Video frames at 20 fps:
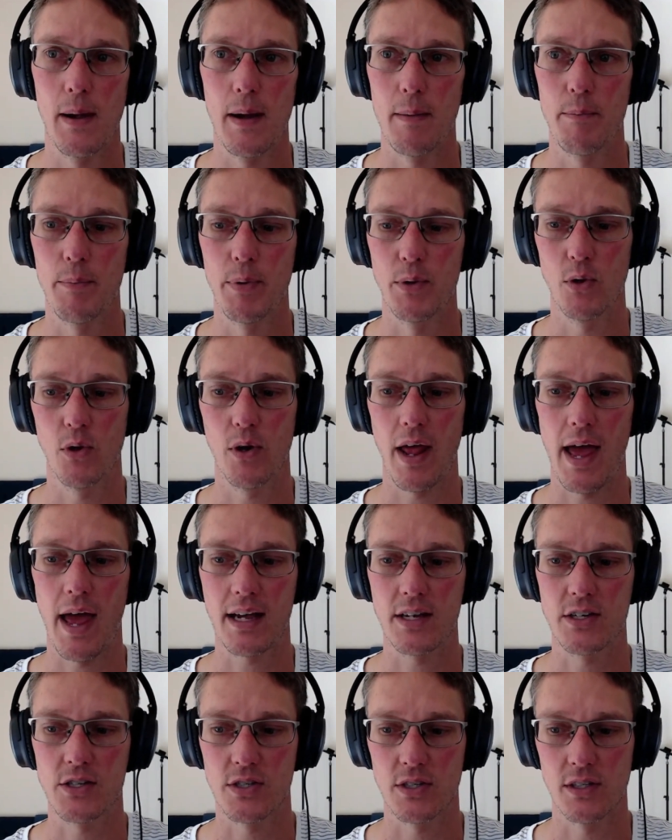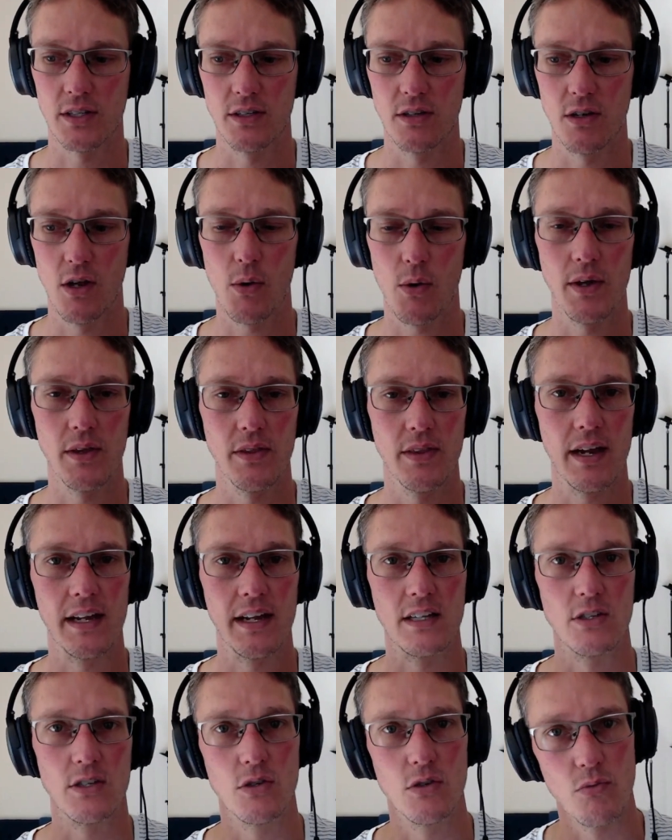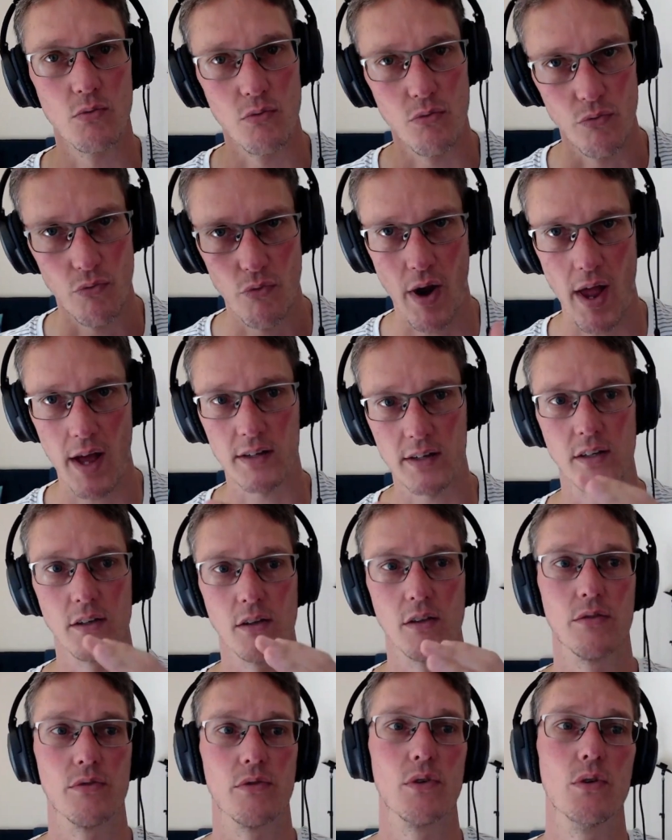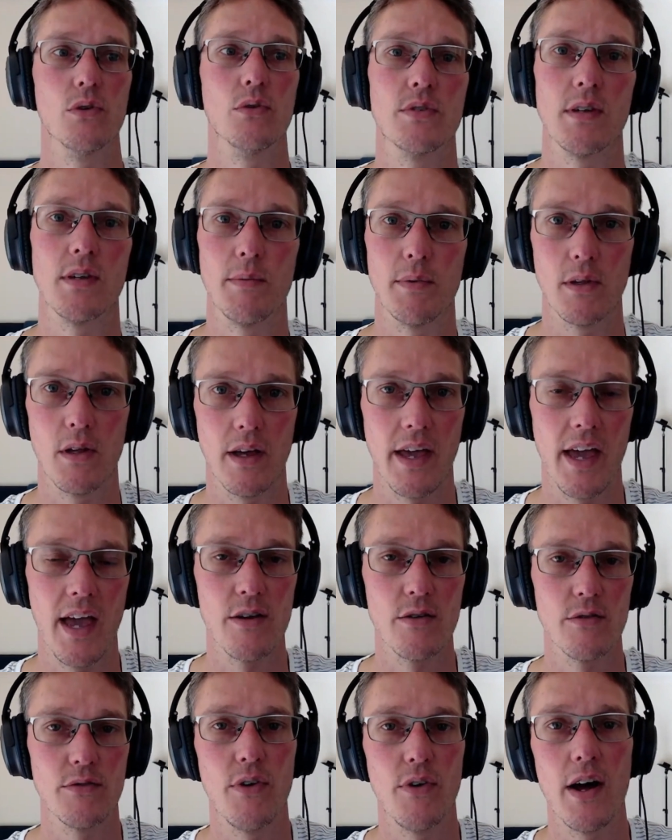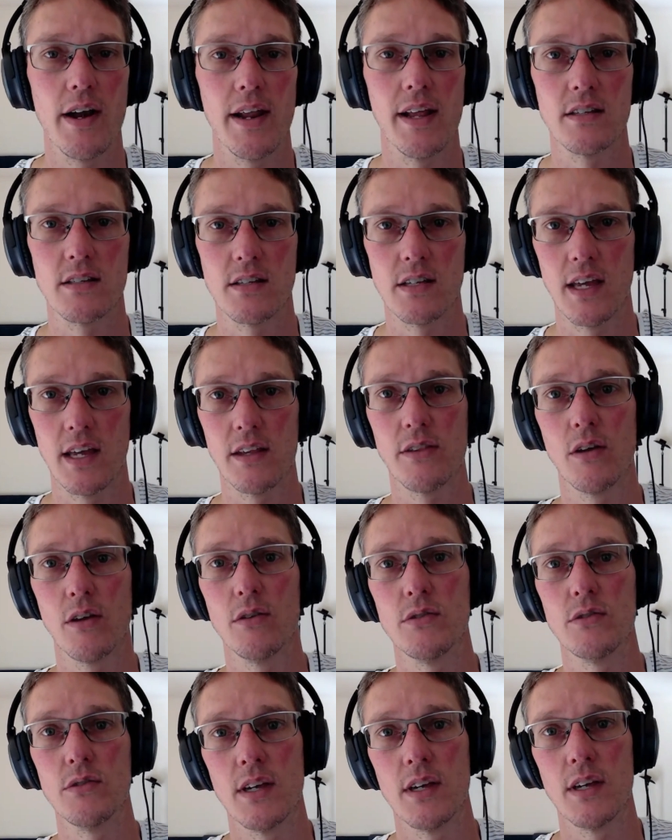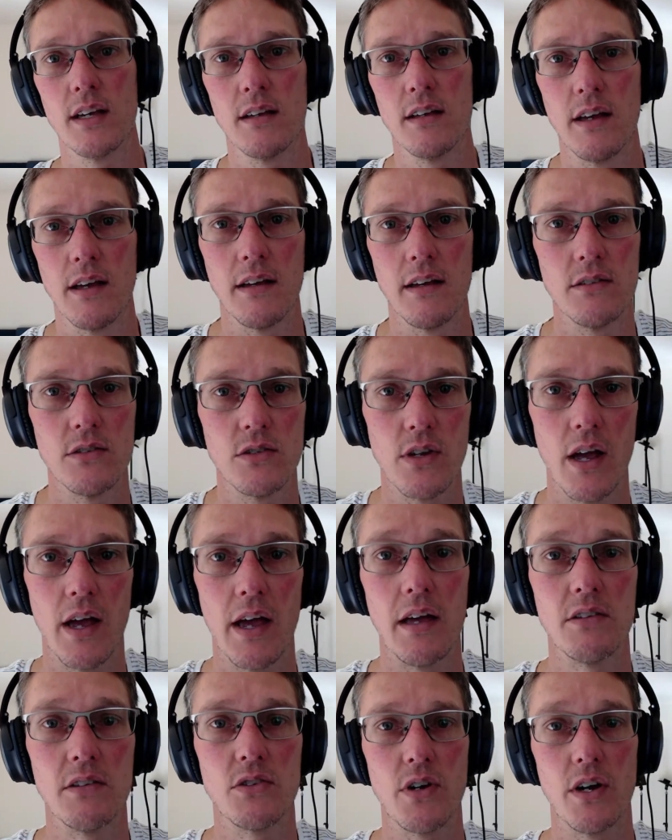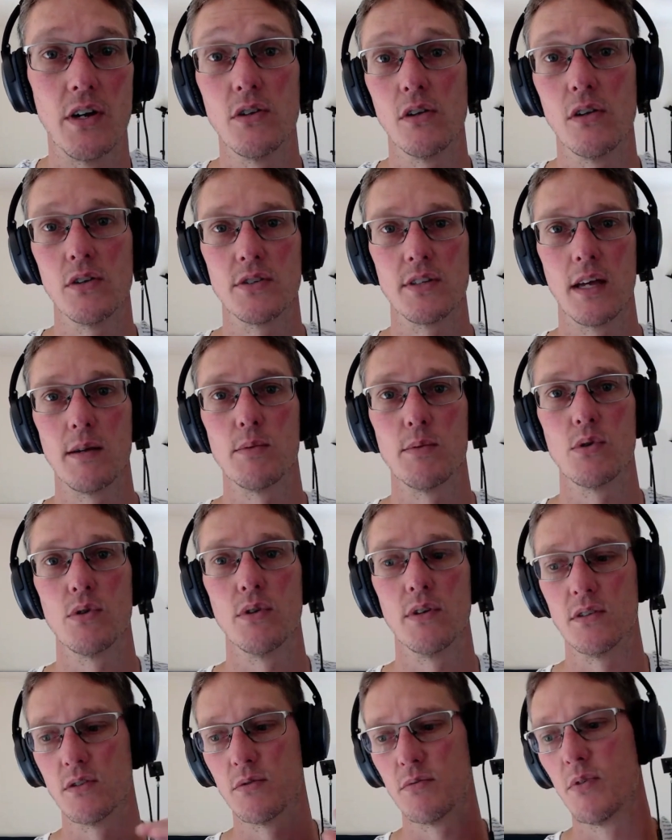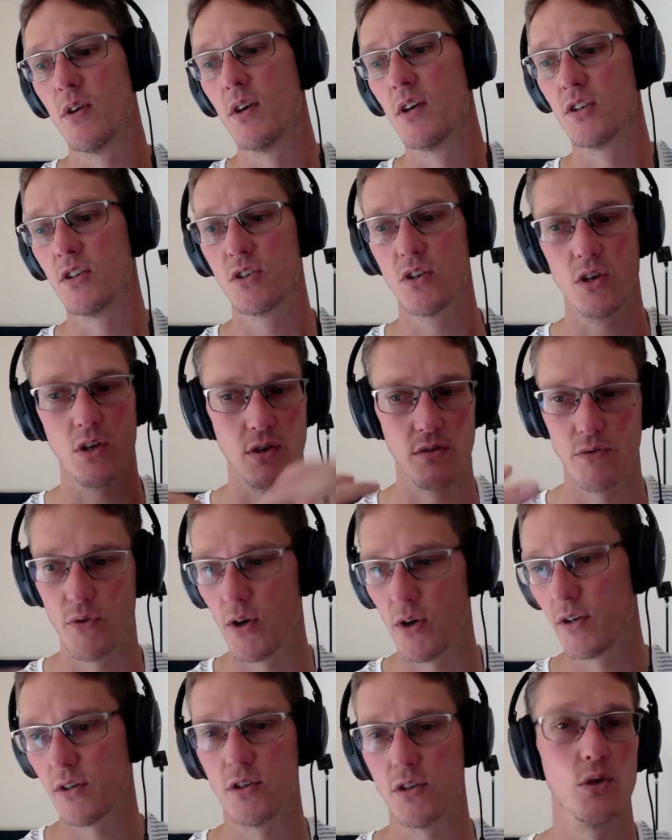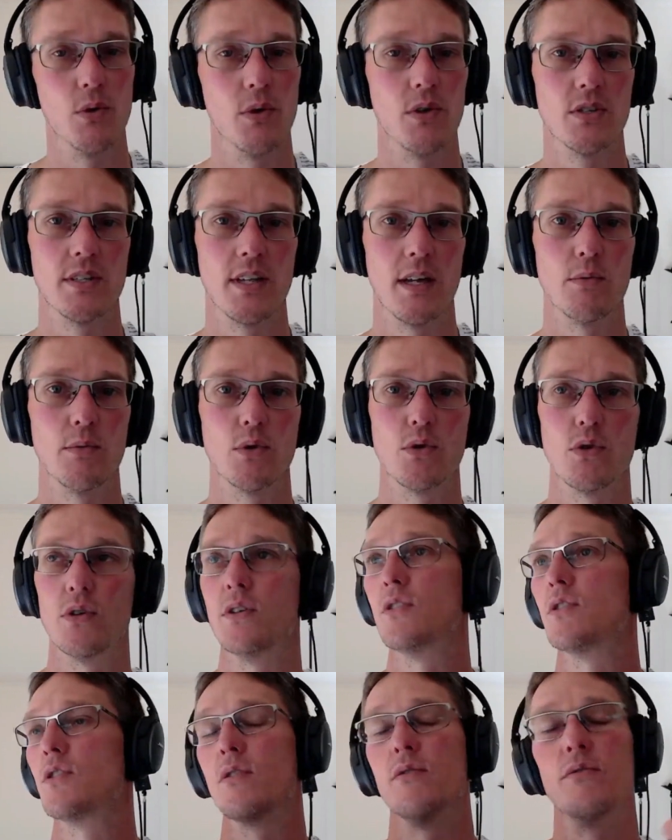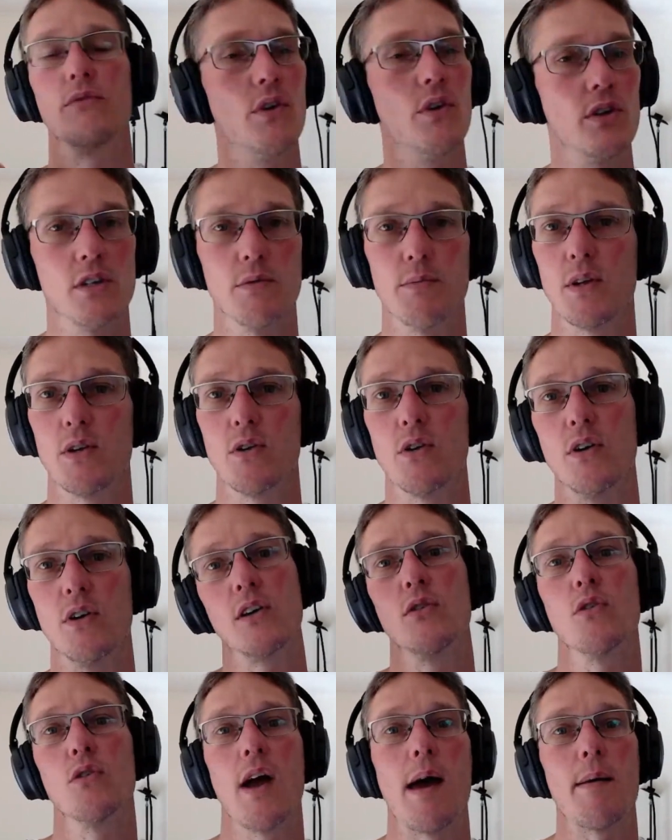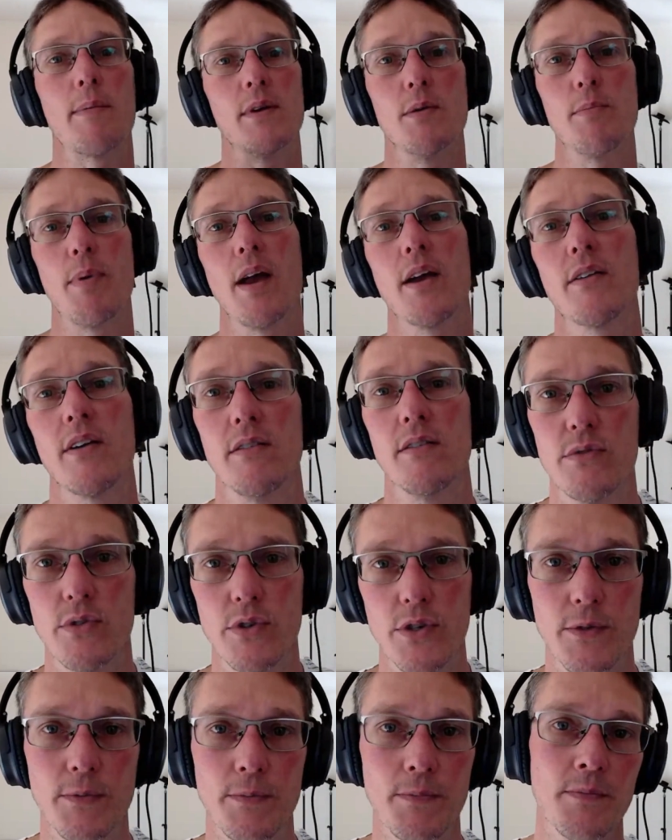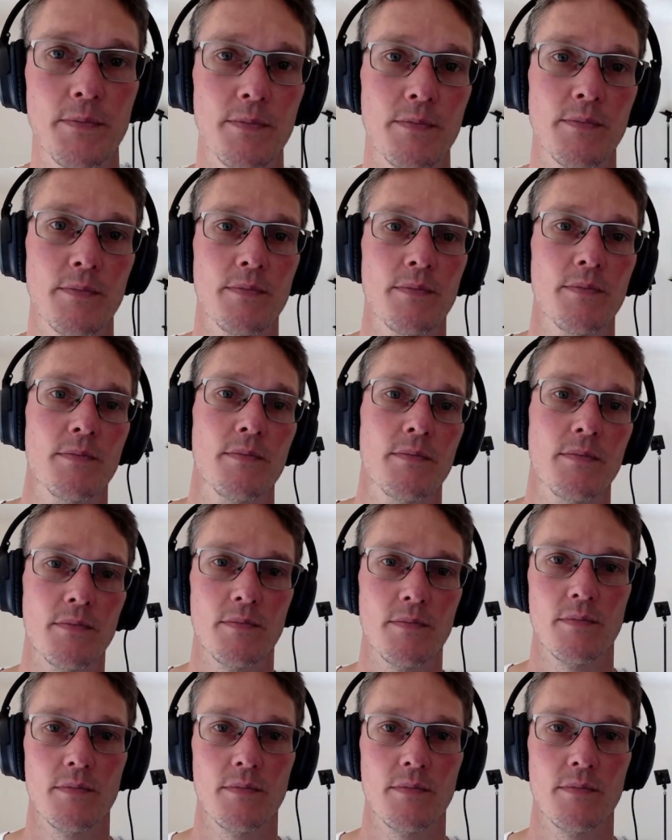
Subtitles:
but not actually knowing that it's routing through something like handle finance to get those Australian dollar stable coins, converting to US stable coins, converting to Bitcoin. It can all happen in the background for you.